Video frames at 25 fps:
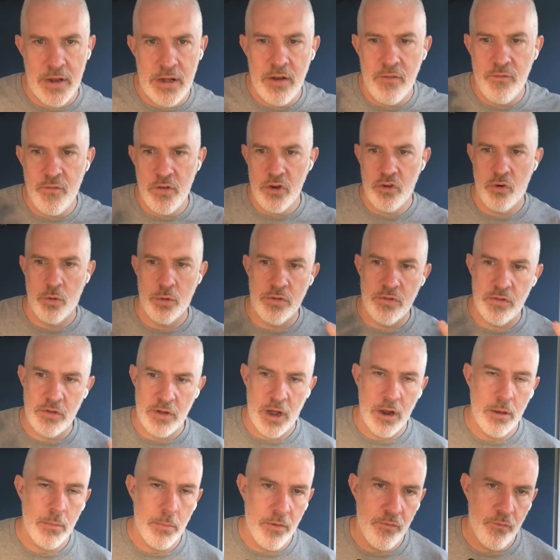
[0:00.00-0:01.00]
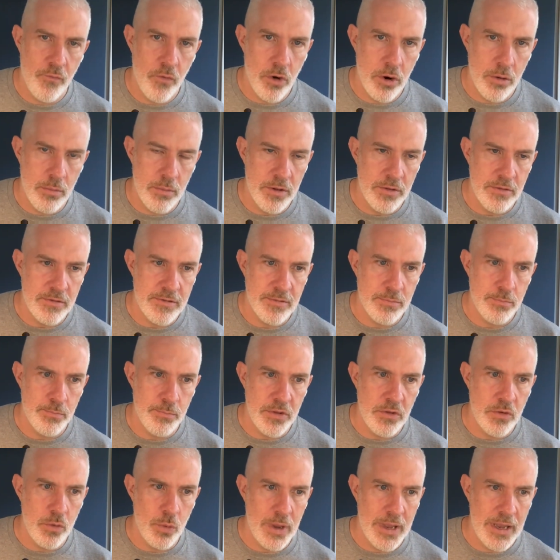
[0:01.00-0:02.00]
individual stock performance
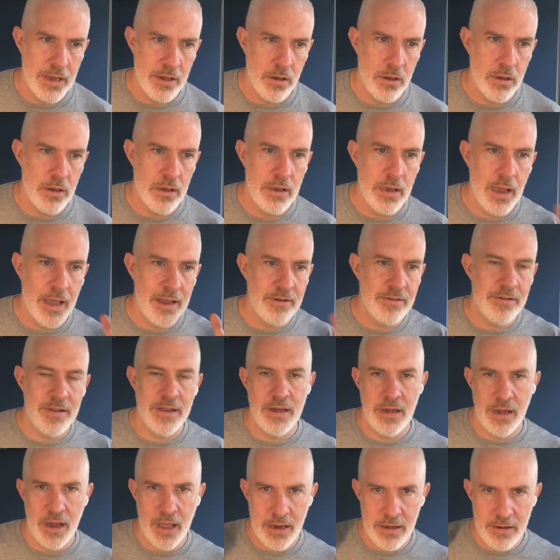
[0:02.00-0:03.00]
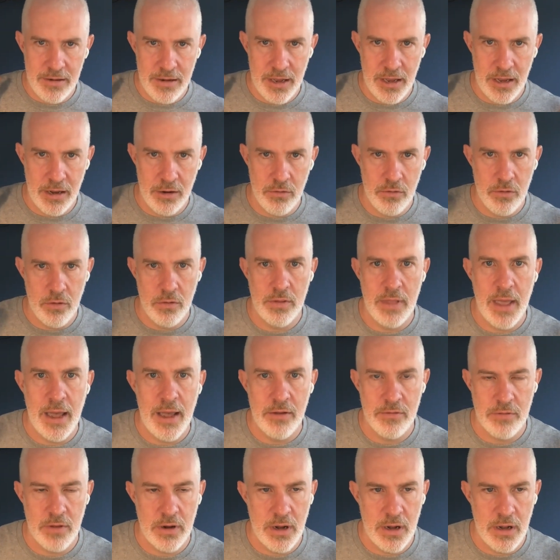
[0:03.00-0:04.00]
between 1990 and
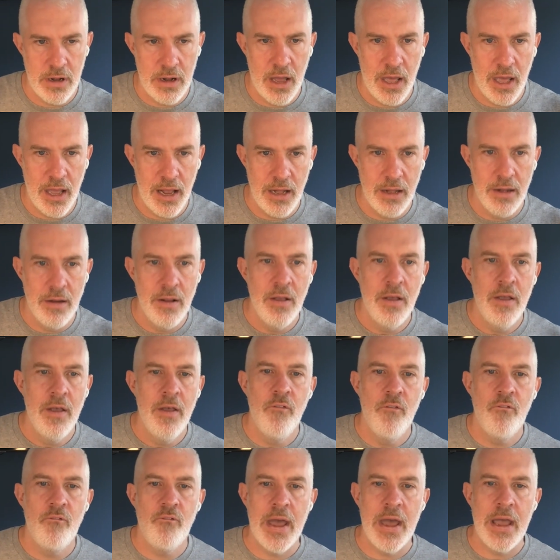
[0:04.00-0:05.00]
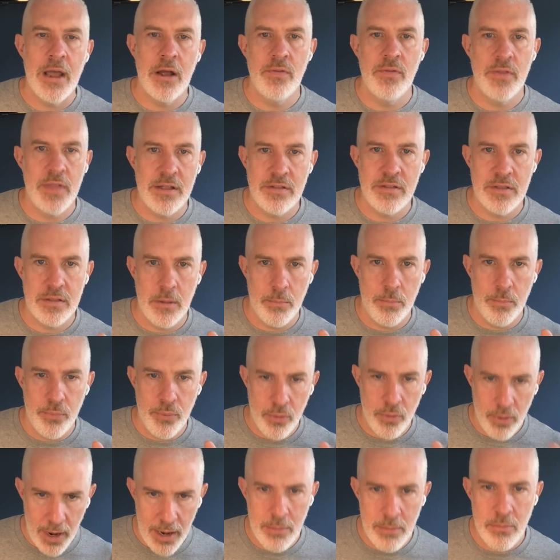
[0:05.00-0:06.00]
2009 found that the
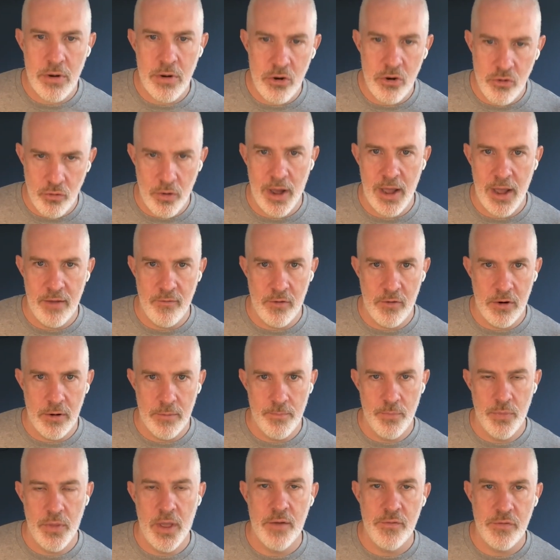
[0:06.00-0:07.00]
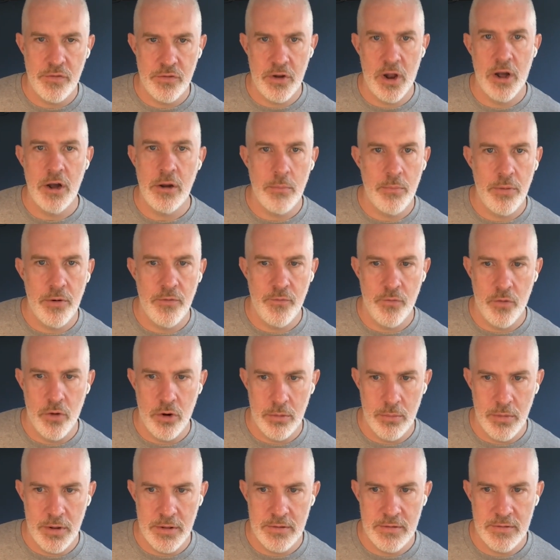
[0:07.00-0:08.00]
primary driver of stock
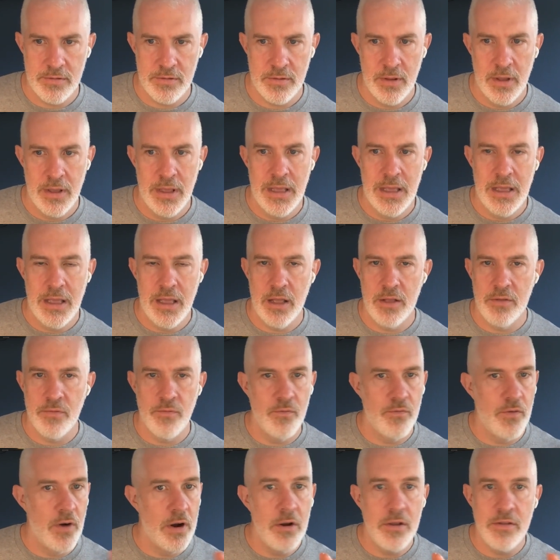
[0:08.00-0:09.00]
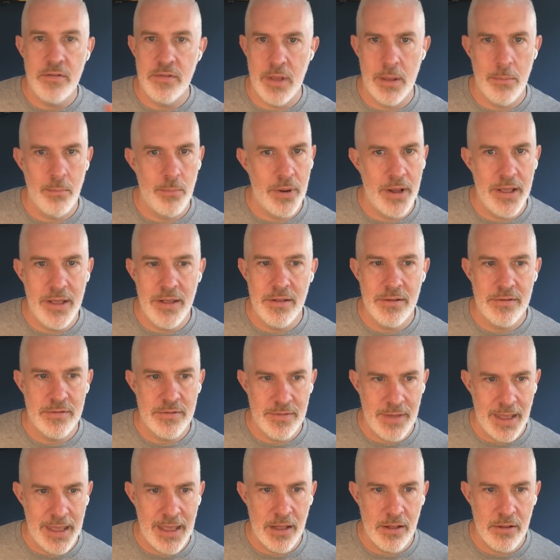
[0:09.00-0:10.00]
performance is very simply
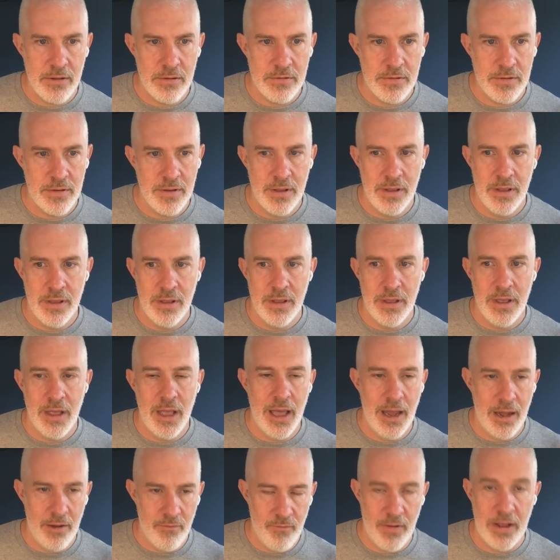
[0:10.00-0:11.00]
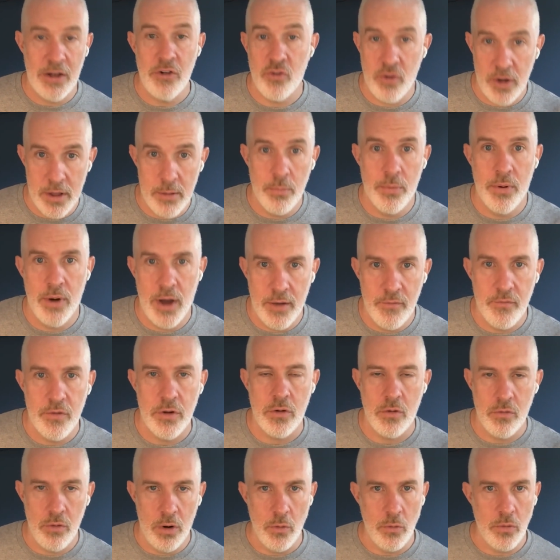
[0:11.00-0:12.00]
sales and eventually
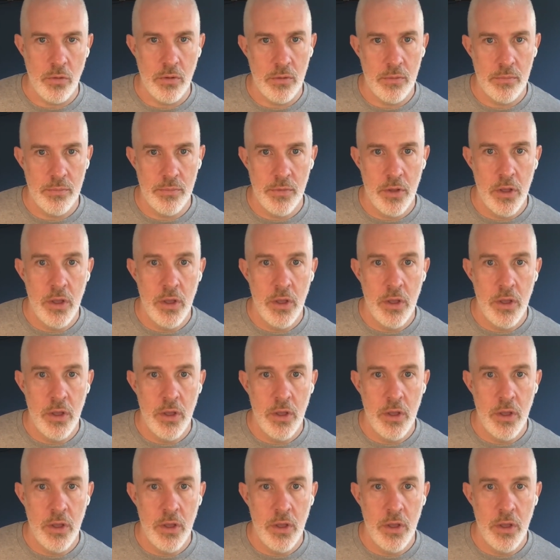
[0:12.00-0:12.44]
profit growth.